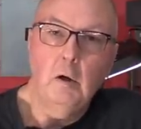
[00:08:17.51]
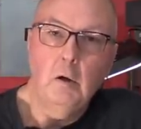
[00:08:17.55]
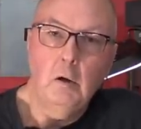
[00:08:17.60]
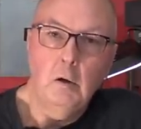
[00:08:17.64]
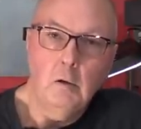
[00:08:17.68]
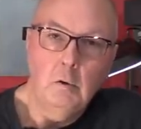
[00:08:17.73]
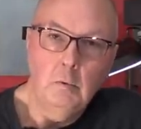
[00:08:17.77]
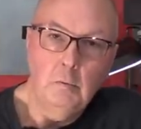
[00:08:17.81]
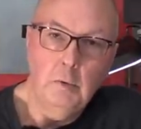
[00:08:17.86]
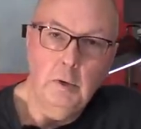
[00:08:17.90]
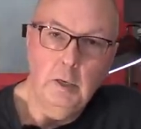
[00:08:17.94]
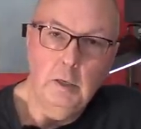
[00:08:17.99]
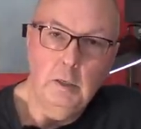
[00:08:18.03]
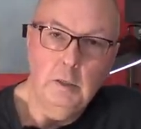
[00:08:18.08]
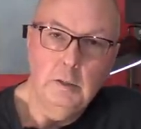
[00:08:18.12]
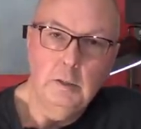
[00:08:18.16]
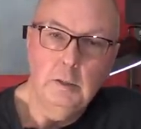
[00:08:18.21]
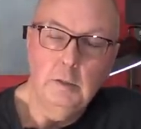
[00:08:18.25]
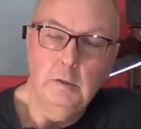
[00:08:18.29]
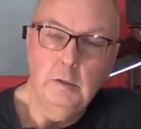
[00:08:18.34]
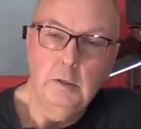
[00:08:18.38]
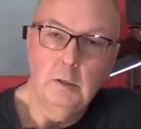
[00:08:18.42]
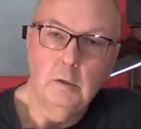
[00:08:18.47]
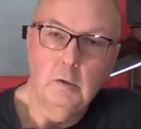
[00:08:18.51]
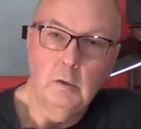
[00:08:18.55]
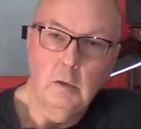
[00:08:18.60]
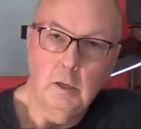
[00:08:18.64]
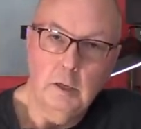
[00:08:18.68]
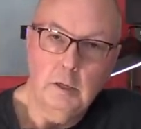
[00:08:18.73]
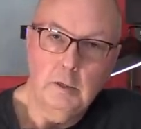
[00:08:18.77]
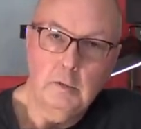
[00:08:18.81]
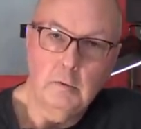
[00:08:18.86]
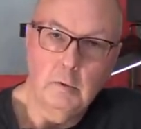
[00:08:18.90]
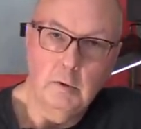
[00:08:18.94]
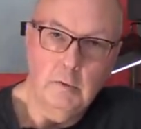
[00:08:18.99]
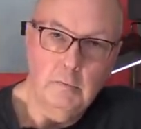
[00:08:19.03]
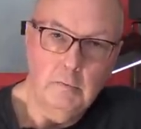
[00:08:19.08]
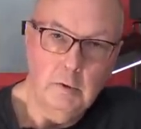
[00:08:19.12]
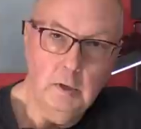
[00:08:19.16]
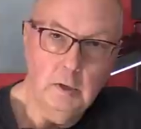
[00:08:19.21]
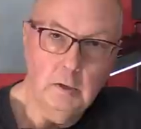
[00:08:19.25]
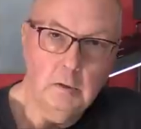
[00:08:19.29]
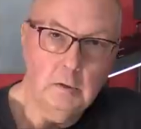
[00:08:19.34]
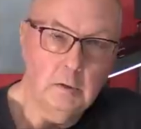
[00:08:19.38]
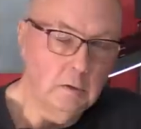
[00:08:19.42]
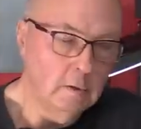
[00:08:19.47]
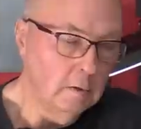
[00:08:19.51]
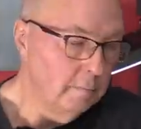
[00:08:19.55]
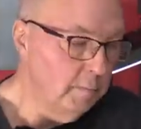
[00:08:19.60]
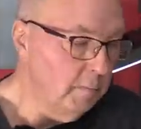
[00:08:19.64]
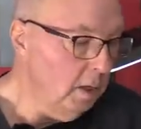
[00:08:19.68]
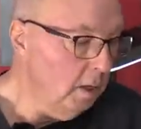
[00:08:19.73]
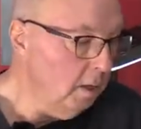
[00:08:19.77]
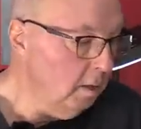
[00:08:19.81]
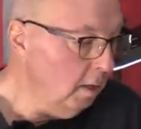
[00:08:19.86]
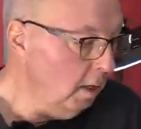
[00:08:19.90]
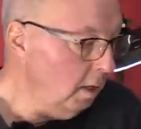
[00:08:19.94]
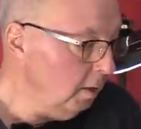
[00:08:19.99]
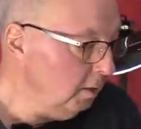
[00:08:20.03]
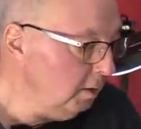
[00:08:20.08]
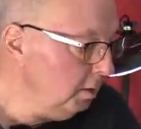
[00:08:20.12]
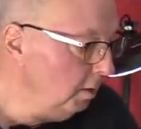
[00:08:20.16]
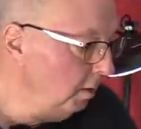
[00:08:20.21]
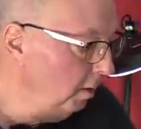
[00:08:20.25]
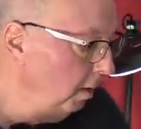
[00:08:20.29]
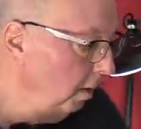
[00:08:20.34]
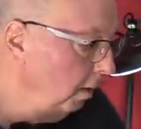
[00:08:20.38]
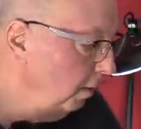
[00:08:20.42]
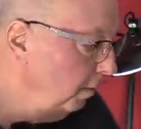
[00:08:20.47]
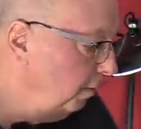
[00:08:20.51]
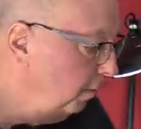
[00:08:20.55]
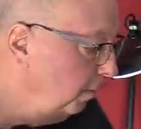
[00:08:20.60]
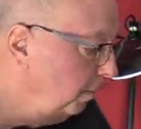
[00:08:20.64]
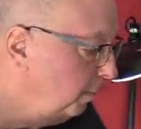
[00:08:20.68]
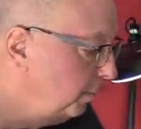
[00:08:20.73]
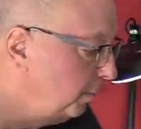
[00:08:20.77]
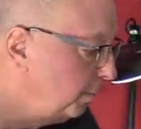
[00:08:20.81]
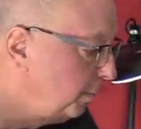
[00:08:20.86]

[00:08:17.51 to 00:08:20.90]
always in your electric vehicle, and that's this.